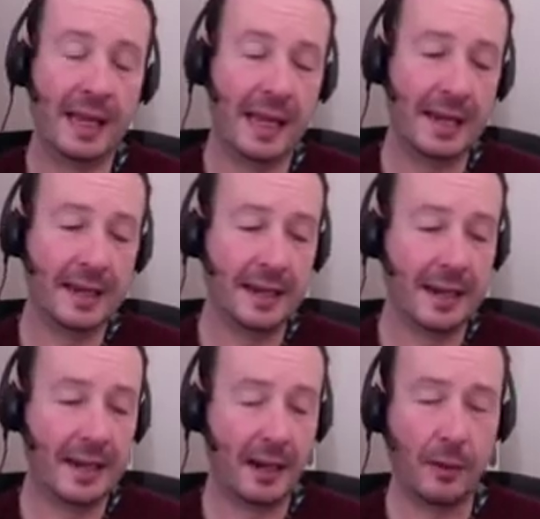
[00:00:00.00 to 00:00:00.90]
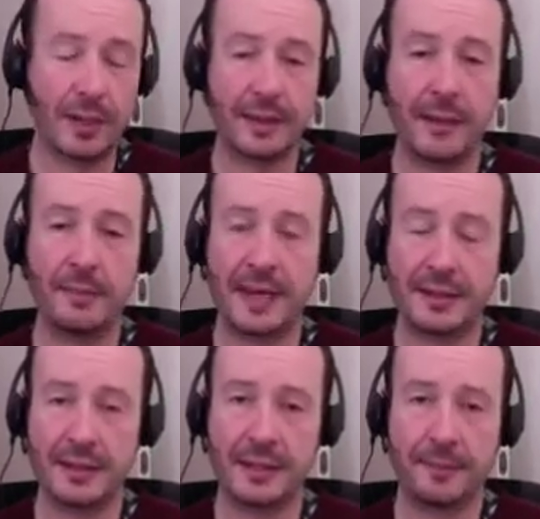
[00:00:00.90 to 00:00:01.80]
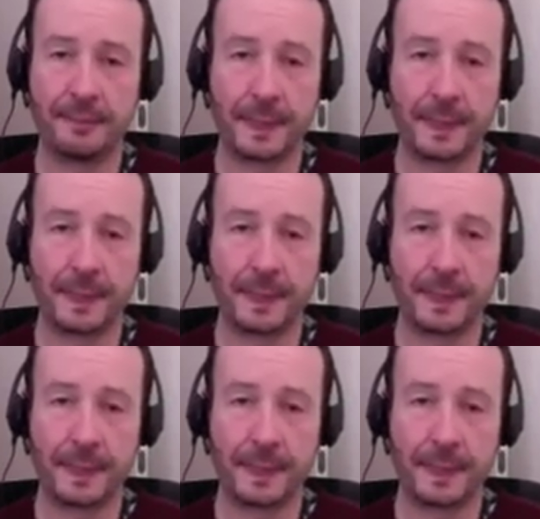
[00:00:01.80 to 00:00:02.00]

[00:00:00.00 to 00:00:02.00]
and I'll get that back to you.